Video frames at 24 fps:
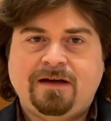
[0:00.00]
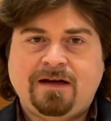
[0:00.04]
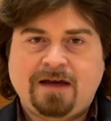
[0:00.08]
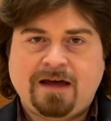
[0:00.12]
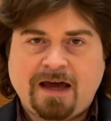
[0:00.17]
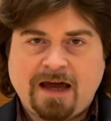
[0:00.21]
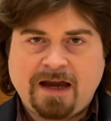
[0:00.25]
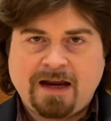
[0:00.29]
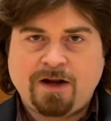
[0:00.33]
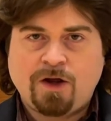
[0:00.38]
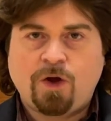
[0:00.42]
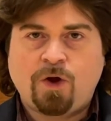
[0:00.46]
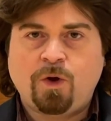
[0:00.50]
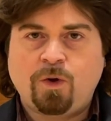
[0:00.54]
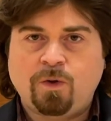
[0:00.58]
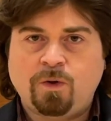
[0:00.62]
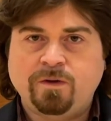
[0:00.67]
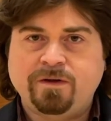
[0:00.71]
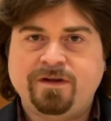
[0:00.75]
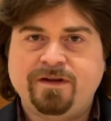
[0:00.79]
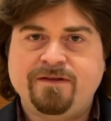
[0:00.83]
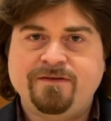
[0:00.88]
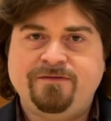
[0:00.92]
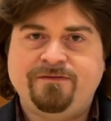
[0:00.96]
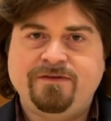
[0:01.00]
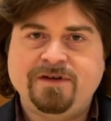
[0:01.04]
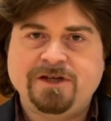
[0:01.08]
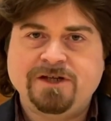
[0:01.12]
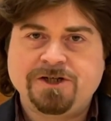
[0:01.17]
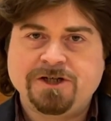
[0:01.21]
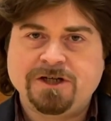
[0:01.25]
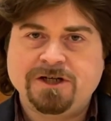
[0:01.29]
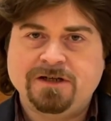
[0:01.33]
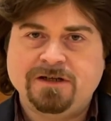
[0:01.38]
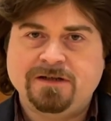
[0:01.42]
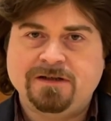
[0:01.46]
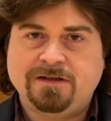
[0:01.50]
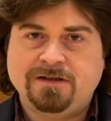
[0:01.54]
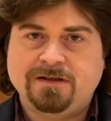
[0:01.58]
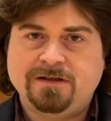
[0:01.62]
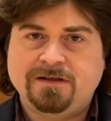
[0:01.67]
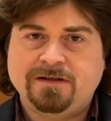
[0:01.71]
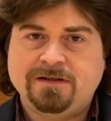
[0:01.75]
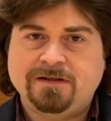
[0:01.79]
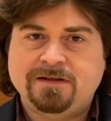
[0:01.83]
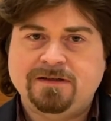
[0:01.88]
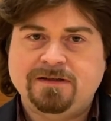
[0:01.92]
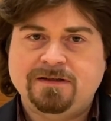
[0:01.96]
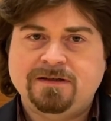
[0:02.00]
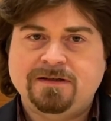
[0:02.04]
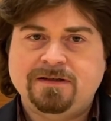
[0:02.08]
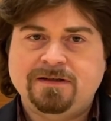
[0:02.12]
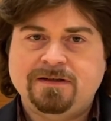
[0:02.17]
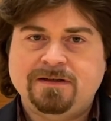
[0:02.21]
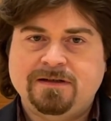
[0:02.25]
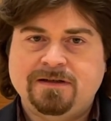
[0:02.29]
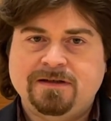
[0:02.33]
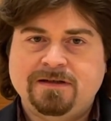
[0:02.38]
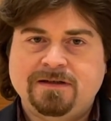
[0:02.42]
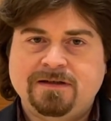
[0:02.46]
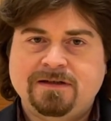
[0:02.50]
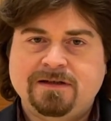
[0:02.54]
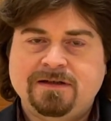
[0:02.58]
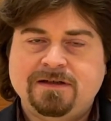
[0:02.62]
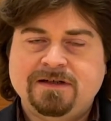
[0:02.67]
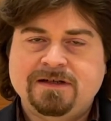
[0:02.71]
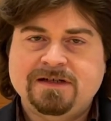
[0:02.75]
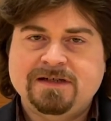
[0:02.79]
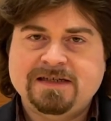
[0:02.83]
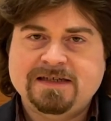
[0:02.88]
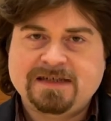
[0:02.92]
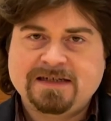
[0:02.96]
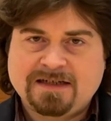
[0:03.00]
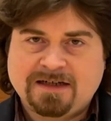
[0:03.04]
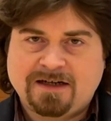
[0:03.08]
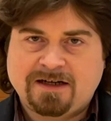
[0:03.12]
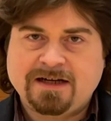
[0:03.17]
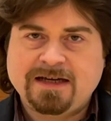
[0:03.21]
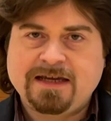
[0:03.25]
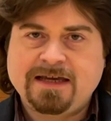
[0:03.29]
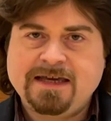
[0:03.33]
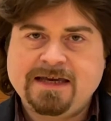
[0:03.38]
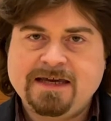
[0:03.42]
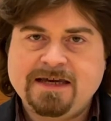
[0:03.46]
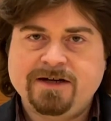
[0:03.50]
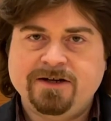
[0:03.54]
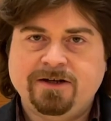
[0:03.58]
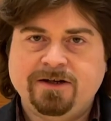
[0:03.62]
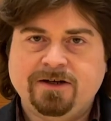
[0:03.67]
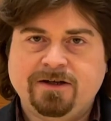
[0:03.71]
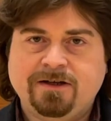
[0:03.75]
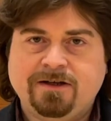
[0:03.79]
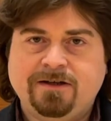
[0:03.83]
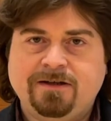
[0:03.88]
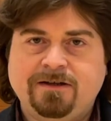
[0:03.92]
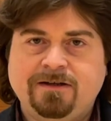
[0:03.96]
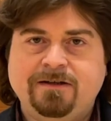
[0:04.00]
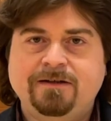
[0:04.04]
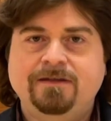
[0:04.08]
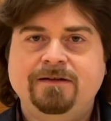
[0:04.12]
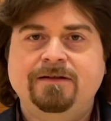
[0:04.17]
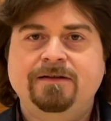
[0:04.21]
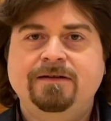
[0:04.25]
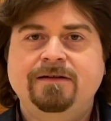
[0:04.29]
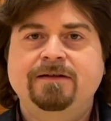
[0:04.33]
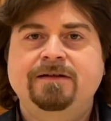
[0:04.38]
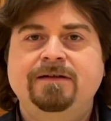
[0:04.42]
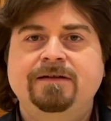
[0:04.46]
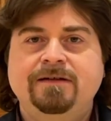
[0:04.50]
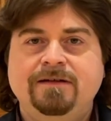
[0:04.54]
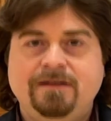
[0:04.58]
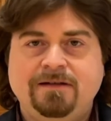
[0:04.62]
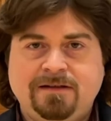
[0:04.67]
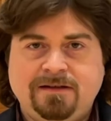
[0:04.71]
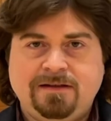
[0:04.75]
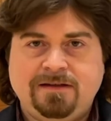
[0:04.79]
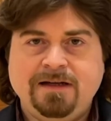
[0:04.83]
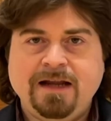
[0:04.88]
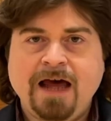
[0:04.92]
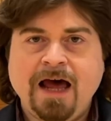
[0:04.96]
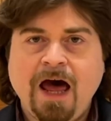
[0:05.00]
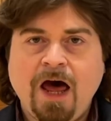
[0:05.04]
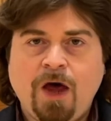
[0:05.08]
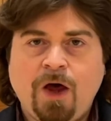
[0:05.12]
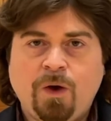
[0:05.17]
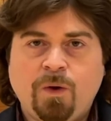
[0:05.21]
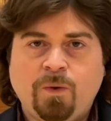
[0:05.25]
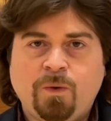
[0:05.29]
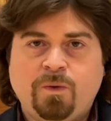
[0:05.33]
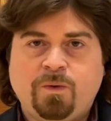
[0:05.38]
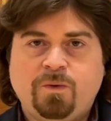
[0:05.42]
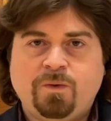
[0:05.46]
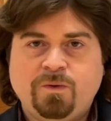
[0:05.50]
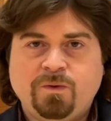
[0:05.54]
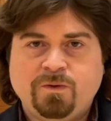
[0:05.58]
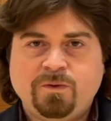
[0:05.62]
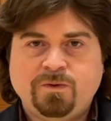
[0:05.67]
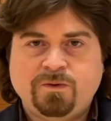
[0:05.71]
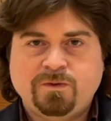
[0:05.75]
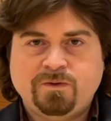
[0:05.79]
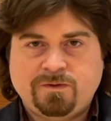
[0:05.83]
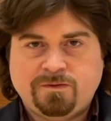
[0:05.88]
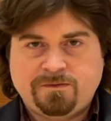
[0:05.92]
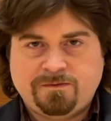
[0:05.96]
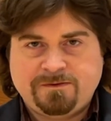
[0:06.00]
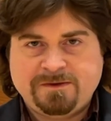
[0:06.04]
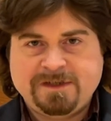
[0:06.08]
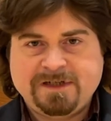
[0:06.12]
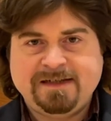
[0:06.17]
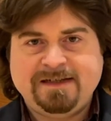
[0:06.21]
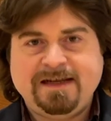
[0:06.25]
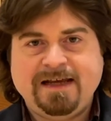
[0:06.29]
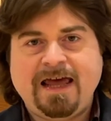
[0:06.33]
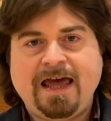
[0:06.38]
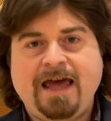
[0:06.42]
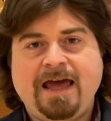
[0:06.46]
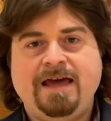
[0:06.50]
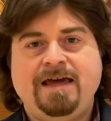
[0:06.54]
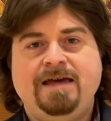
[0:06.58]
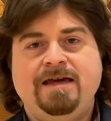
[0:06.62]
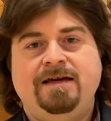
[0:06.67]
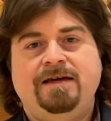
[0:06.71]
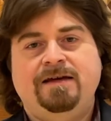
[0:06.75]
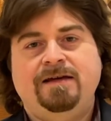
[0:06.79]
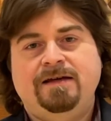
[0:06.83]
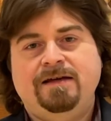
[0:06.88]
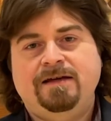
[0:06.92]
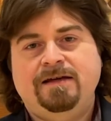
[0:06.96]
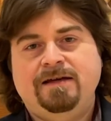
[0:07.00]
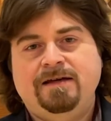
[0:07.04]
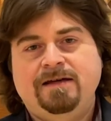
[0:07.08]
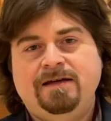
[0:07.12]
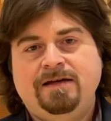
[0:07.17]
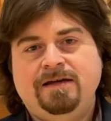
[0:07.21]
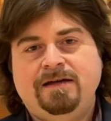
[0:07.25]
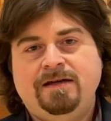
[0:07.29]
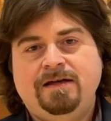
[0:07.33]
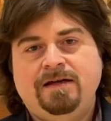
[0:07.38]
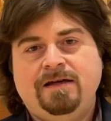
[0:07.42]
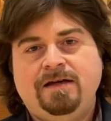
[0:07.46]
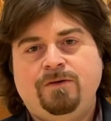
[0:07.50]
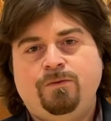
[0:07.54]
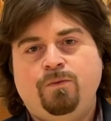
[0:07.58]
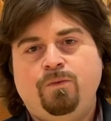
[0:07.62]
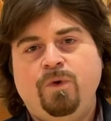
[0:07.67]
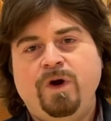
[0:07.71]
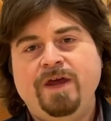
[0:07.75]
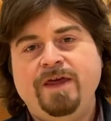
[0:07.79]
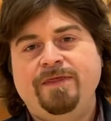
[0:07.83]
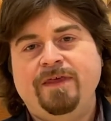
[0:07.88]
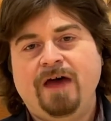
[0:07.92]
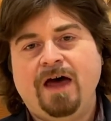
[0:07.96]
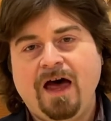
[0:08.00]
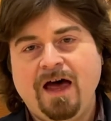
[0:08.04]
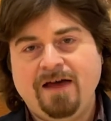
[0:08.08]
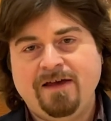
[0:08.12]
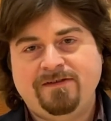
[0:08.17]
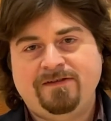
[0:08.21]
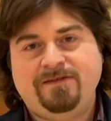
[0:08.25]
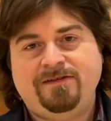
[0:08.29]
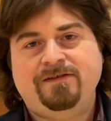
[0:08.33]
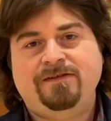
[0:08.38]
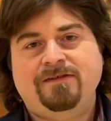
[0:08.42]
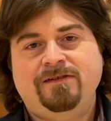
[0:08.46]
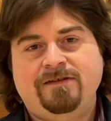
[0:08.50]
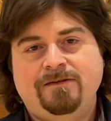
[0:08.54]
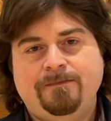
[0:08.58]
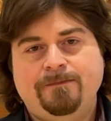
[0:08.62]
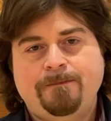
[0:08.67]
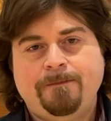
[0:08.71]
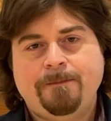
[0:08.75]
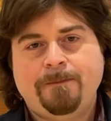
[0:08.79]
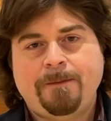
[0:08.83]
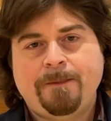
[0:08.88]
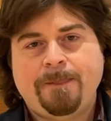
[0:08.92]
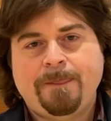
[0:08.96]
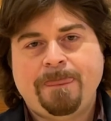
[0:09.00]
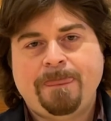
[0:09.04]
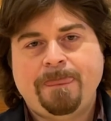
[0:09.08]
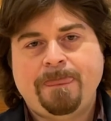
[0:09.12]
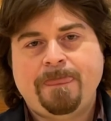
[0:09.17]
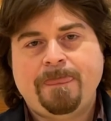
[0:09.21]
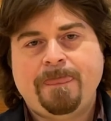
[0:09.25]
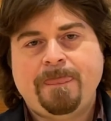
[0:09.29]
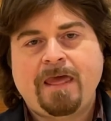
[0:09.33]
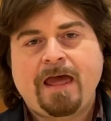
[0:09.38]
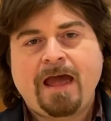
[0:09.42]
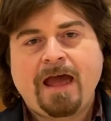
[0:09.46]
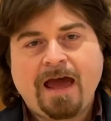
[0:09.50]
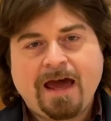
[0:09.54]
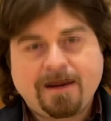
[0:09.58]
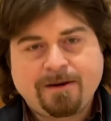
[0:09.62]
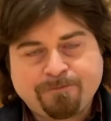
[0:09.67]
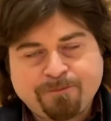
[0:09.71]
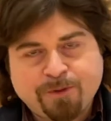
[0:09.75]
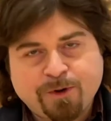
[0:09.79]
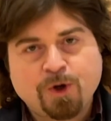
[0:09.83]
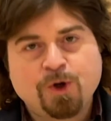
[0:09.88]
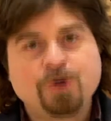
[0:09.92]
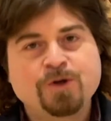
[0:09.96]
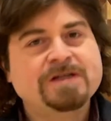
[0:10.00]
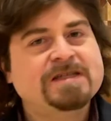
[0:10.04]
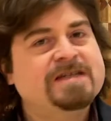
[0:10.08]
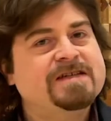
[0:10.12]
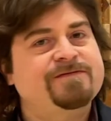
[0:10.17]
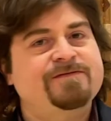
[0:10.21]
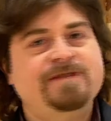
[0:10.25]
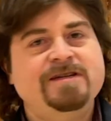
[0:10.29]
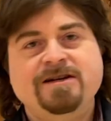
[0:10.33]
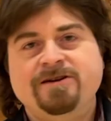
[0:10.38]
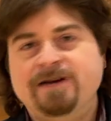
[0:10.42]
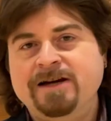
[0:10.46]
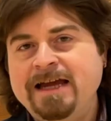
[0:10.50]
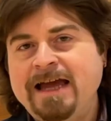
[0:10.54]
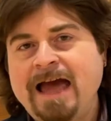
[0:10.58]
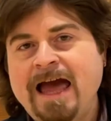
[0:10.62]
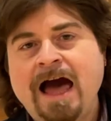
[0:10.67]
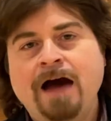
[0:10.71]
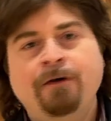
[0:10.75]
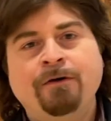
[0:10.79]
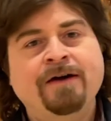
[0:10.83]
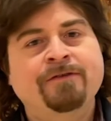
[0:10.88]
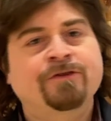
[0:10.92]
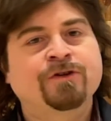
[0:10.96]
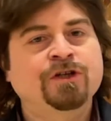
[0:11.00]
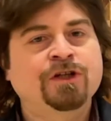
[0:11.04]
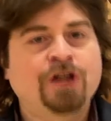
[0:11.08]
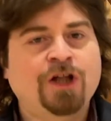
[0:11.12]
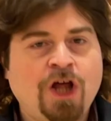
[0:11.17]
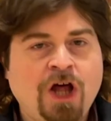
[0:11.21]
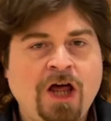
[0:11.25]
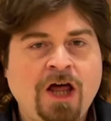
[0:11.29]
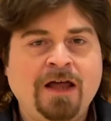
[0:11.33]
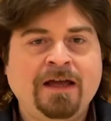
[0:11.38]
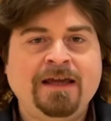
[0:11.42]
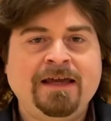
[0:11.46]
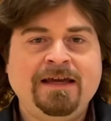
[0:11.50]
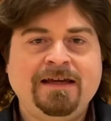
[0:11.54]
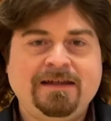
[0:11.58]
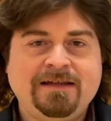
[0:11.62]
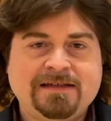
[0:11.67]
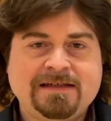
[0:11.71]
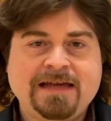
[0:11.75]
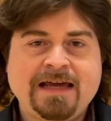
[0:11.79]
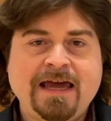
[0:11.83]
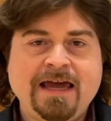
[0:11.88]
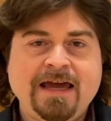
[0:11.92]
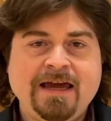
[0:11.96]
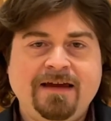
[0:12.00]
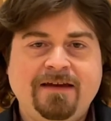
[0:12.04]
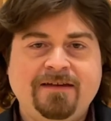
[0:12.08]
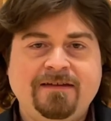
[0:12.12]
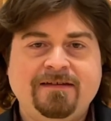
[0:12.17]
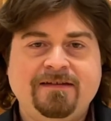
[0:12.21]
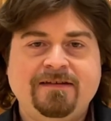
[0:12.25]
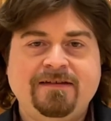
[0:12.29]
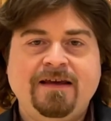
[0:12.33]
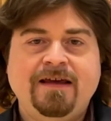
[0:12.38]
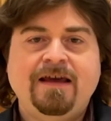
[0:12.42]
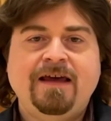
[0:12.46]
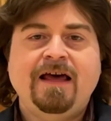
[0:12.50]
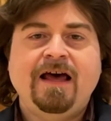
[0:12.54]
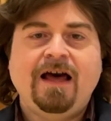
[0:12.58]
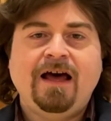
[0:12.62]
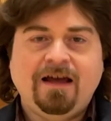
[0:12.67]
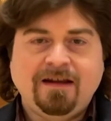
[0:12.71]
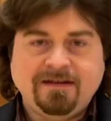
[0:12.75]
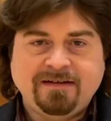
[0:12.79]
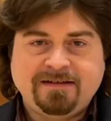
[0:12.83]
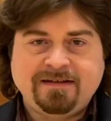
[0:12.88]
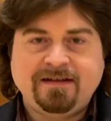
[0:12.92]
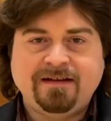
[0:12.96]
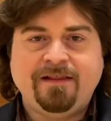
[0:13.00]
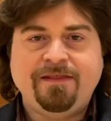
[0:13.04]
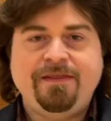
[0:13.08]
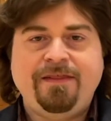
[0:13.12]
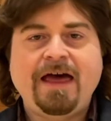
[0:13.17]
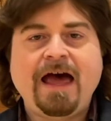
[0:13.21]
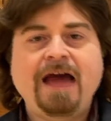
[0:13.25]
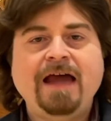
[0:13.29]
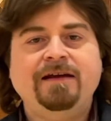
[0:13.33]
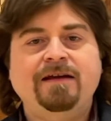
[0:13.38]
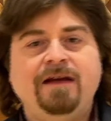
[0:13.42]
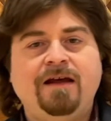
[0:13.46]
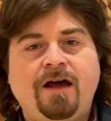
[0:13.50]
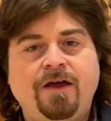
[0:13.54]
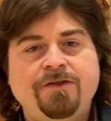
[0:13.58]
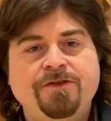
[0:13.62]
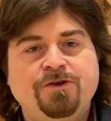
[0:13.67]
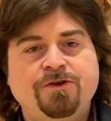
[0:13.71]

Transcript: and hold the vision. Starting here, now, today, with us, and persevering however long it takes until that other